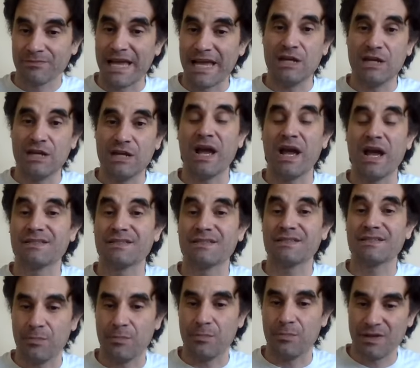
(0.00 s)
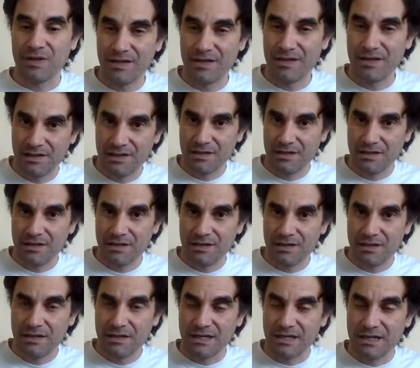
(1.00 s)
And he wakes up
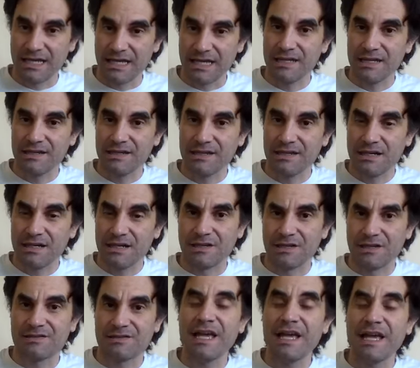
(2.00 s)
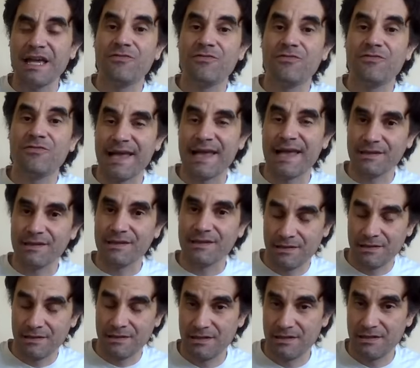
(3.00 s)
in a slave pen
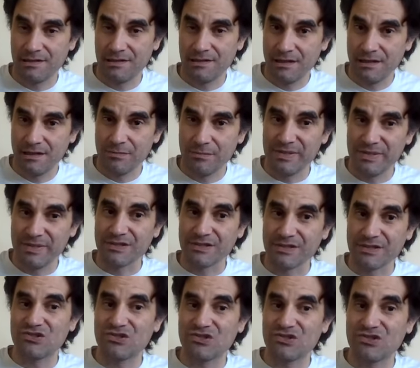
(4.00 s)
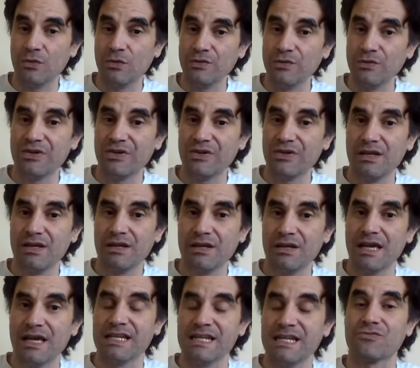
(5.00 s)
being sold,
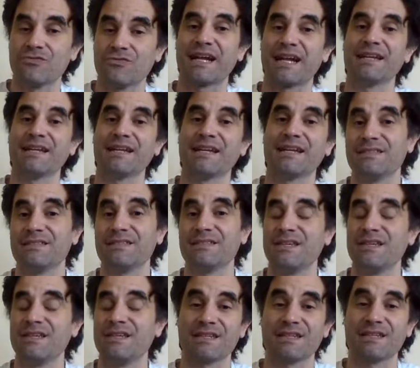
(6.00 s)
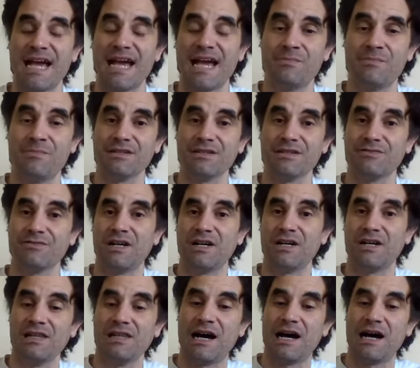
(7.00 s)
and he recognizes he's a captive.
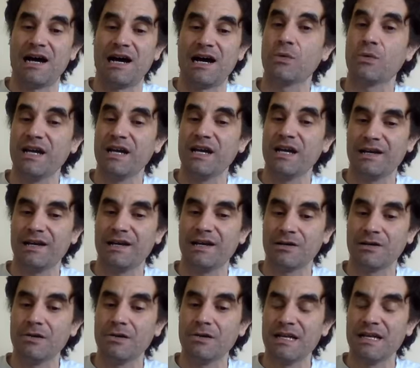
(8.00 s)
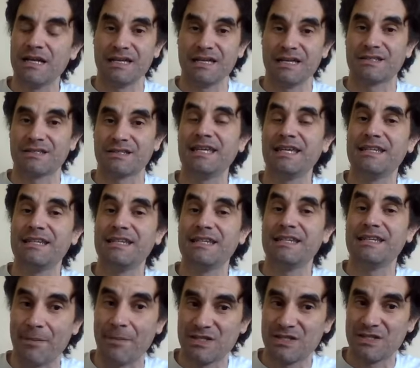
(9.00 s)
Olaudah Equiano is
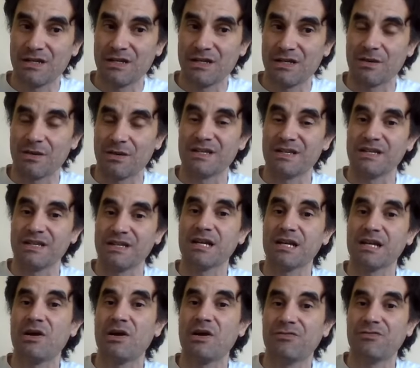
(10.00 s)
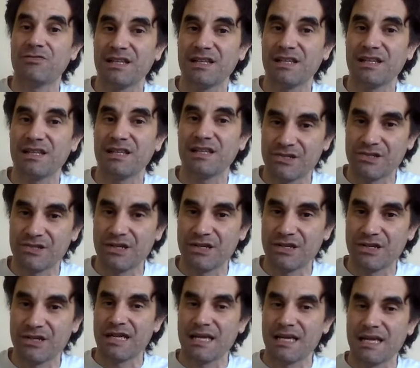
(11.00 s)
kidnapped from his Igbo village,
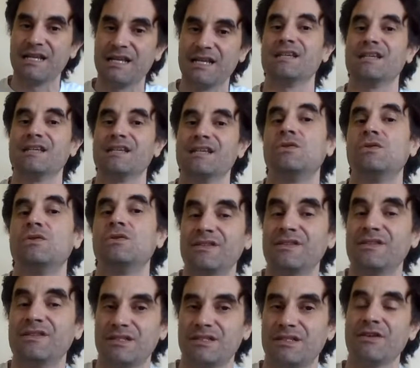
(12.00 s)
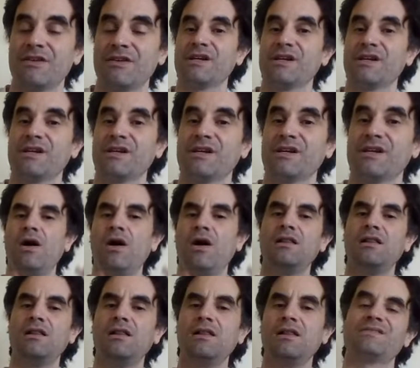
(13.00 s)
and he is sold into slavery. And so
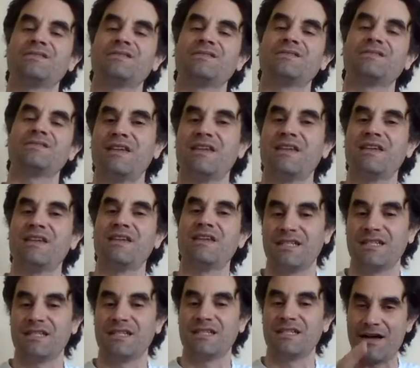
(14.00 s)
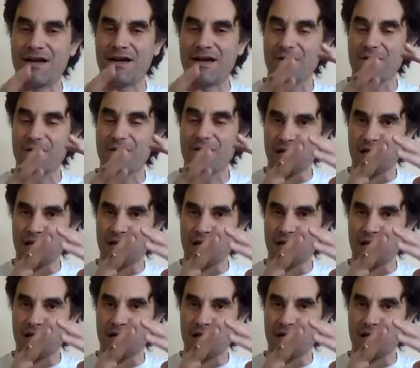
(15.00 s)
all of these slave narratives have